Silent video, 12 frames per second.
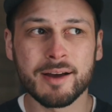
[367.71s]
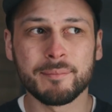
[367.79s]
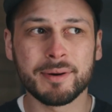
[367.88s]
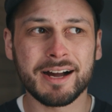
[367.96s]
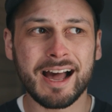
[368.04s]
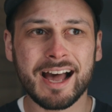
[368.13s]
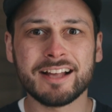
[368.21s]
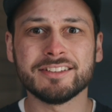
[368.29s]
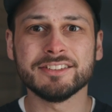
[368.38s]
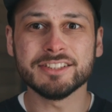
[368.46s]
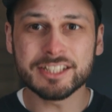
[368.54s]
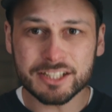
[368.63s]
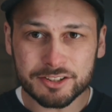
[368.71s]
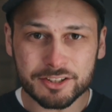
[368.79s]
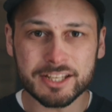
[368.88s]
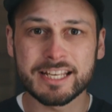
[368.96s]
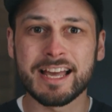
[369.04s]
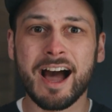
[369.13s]
but at
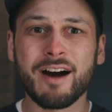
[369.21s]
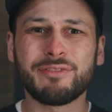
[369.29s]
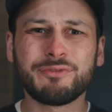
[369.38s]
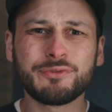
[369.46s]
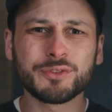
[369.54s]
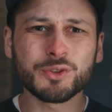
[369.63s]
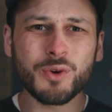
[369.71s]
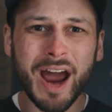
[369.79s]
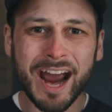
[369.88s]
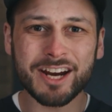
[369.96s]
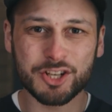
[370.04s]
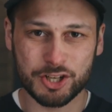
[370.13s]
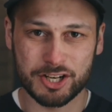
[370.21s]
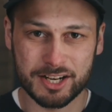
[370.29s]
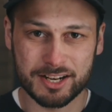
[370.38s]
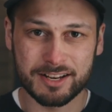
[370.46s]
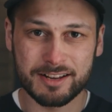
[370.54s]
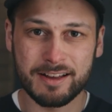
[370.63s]
literally a fraction